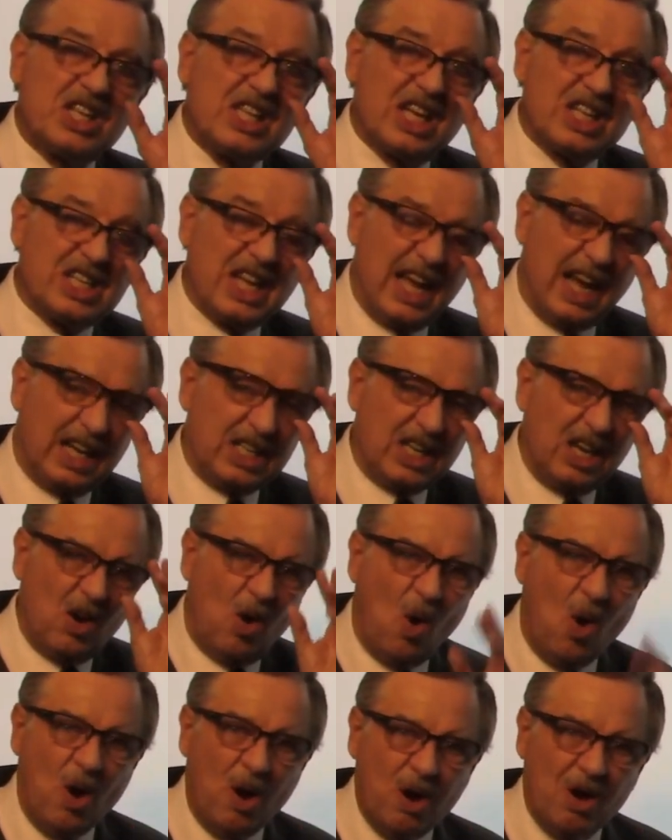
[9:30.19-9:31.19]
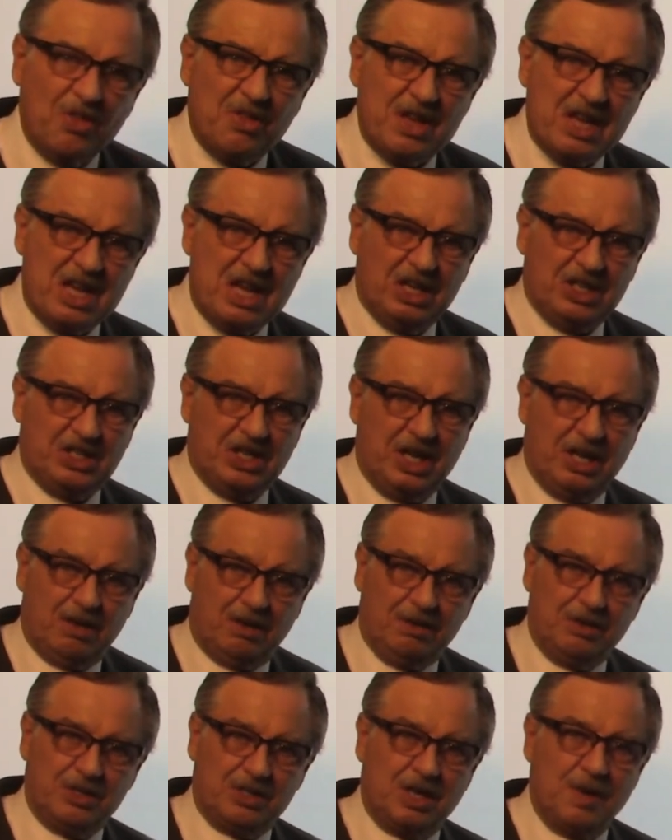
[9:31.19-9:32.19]
in the text all these
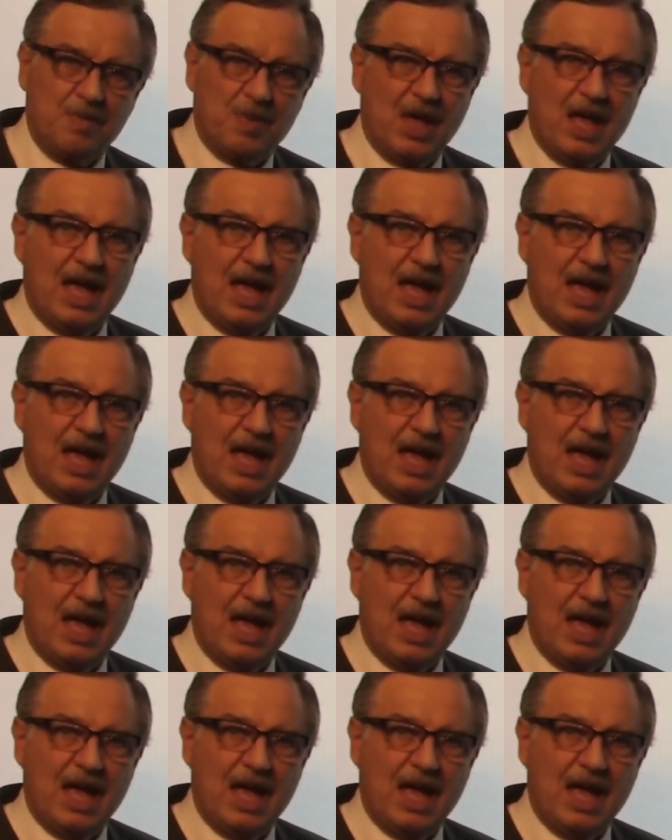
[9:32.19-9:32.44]
years